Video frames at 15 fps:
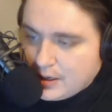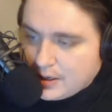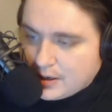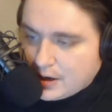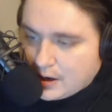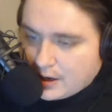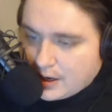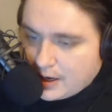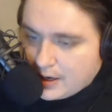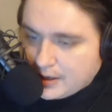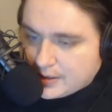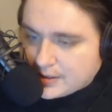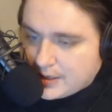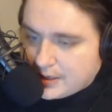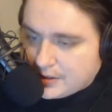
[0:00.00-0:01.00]

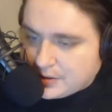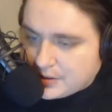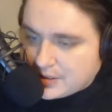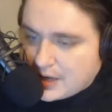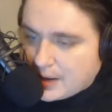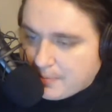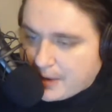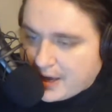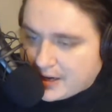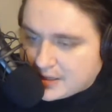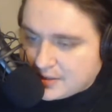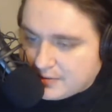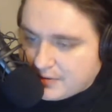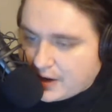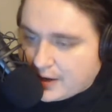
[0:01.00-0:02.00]
narcotics, and to stop
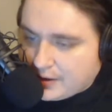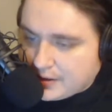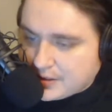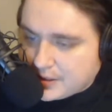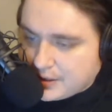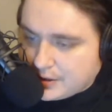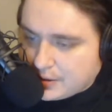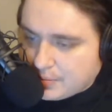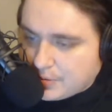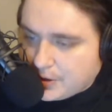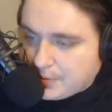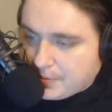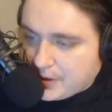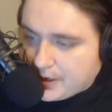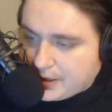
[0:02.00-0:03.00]
acts of violence in their
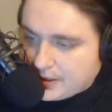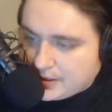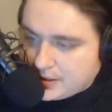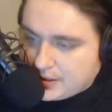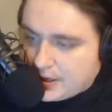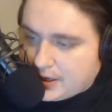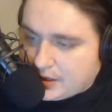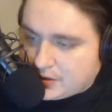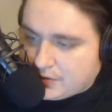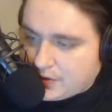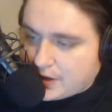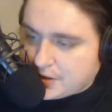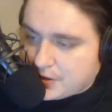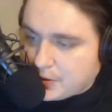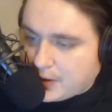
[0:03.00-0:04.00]
pre-planning stage,
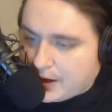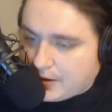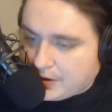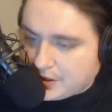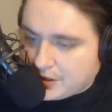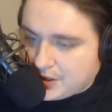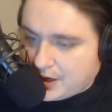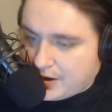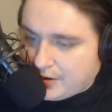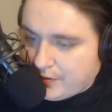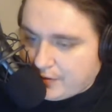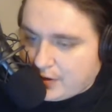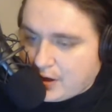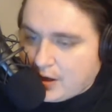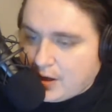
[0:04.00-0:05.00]
Fresno County Sheriff
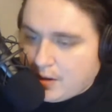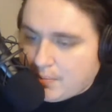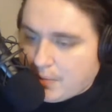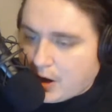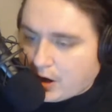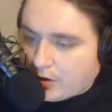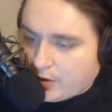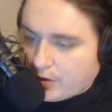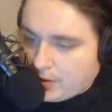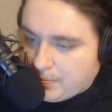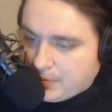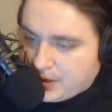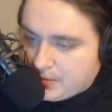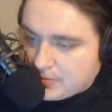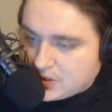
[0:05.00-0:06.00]
Margaret
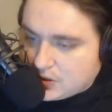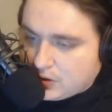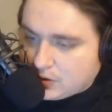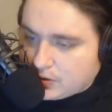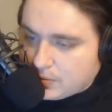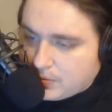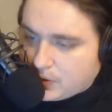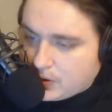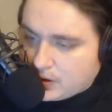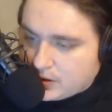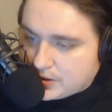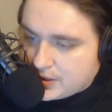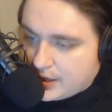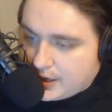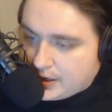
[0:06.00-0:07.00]
Mims told
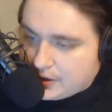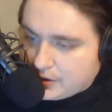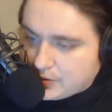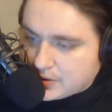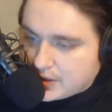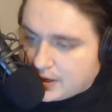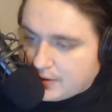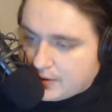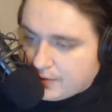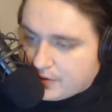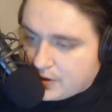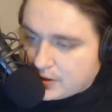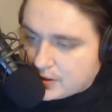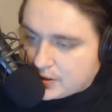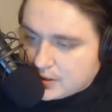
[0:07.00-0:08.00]
reporters at a news
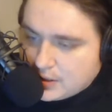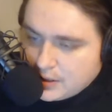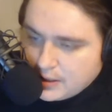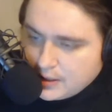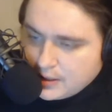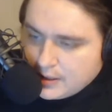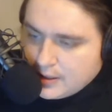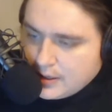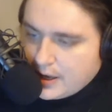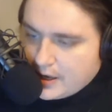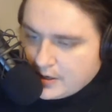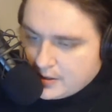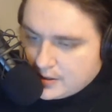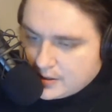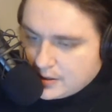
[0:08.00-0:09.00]
conference.
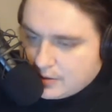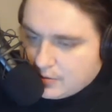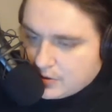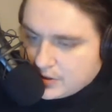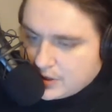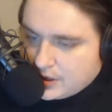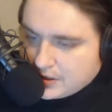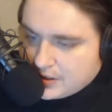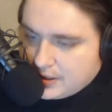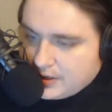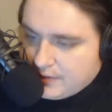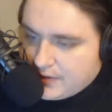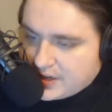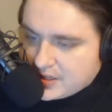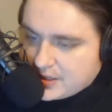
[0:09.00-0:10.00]
As a result of the
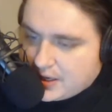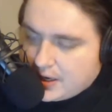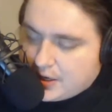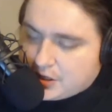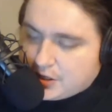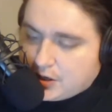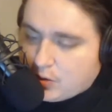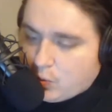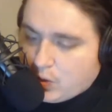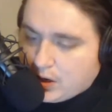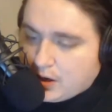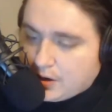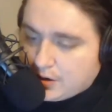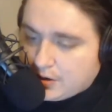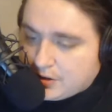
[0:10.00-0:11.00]
investigation,
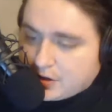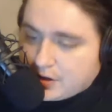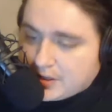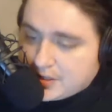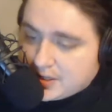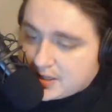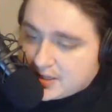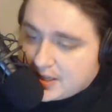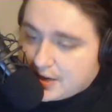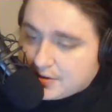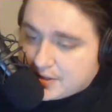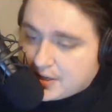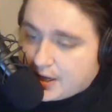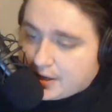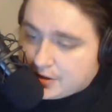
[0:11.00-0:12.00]

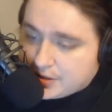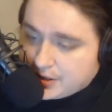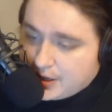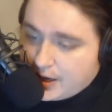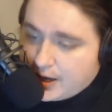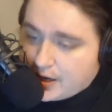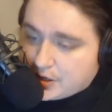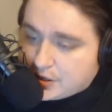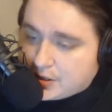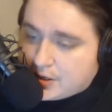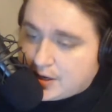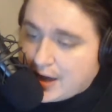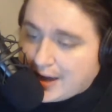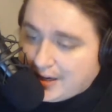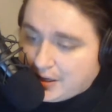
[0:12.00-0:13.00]
$136,000 in cash,
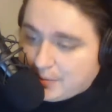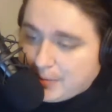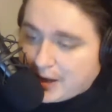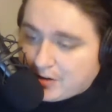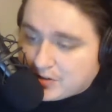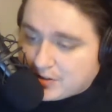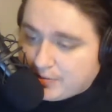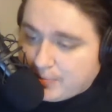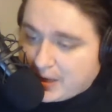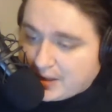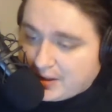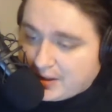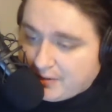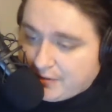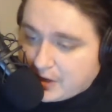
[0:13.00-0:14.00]
90 pounds of
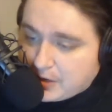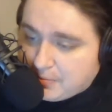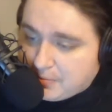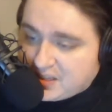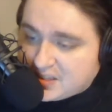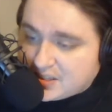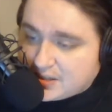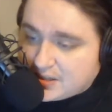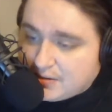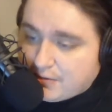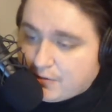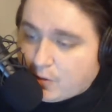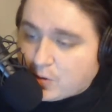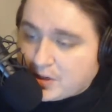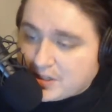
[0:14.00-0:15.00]
methamphetamines,
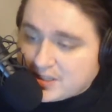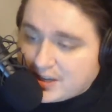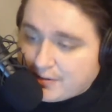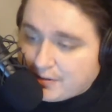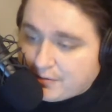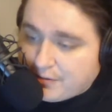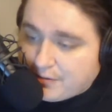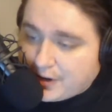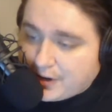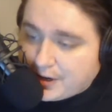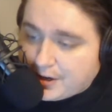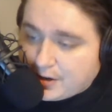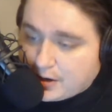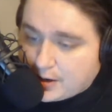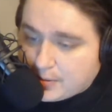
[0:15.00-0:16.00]
47
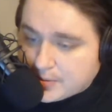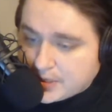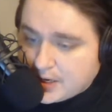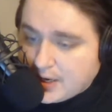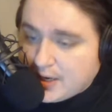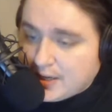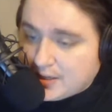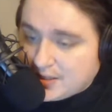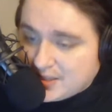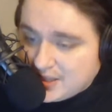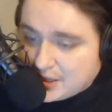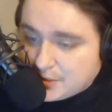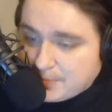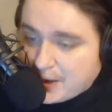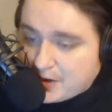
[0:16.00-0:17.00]
firearms, 6
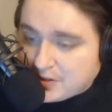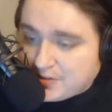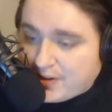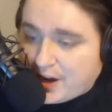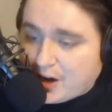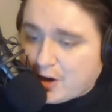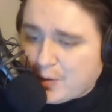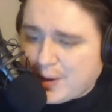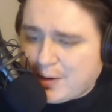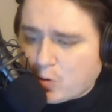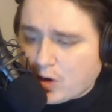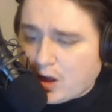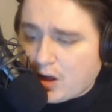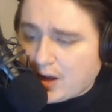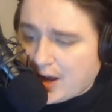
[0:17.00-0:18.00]
pounds of heroin were
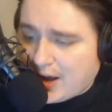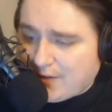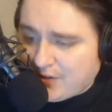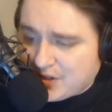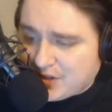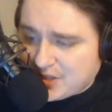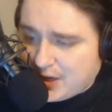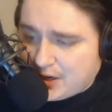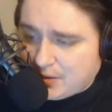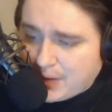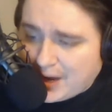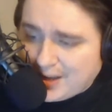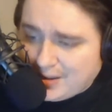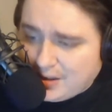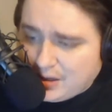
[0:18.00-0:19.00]
all confiscated
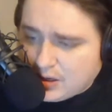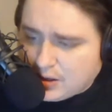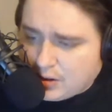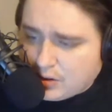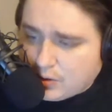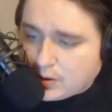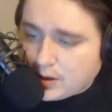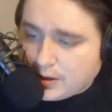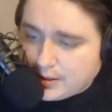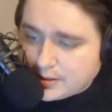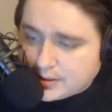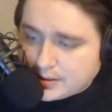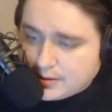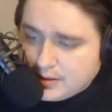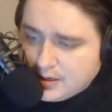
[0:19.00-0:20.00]
by the
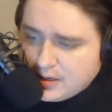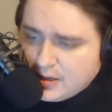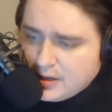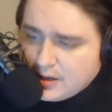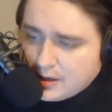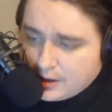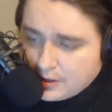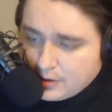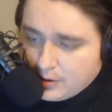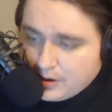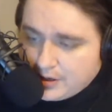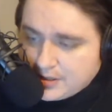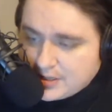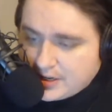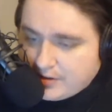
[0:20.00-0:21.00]
authorities.
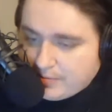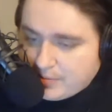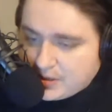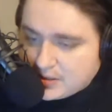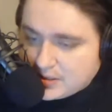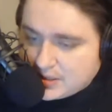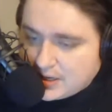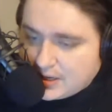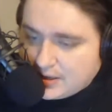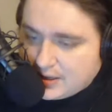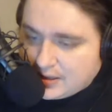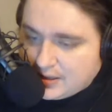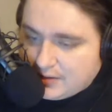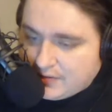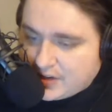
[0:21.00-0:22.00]
Authorities have been said
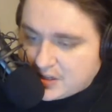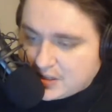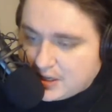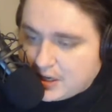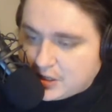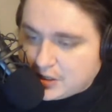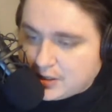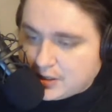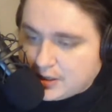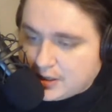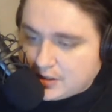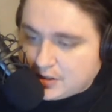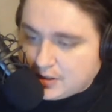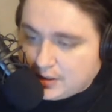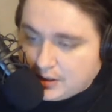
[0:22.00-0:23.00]
that the investigation led
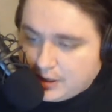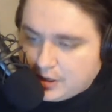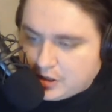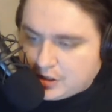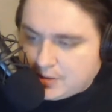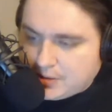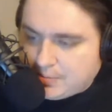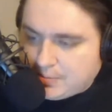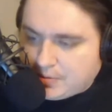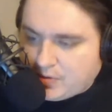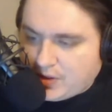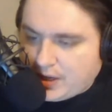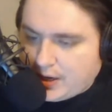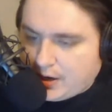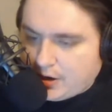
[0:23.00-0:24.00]
to the leadership of the
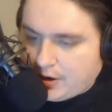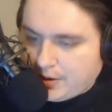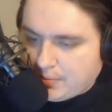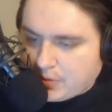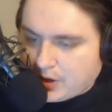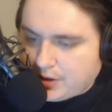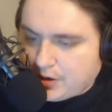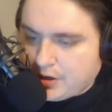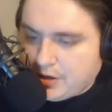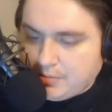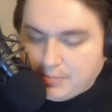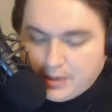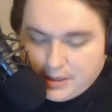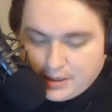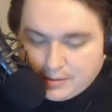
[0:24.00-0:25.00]
Aryan Brotherhood
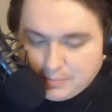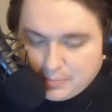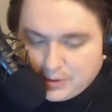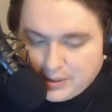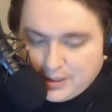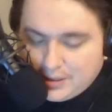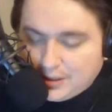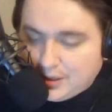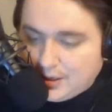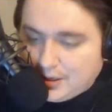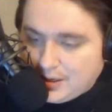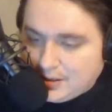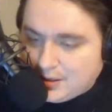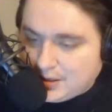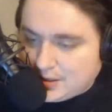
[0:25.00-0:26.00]
being completely
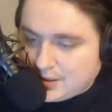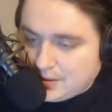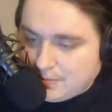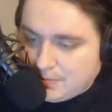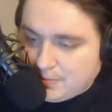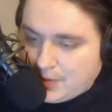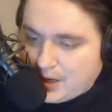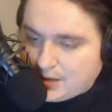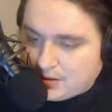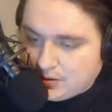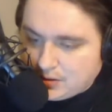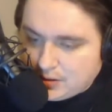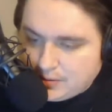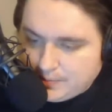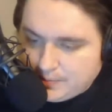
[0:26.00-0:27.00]
dismantled.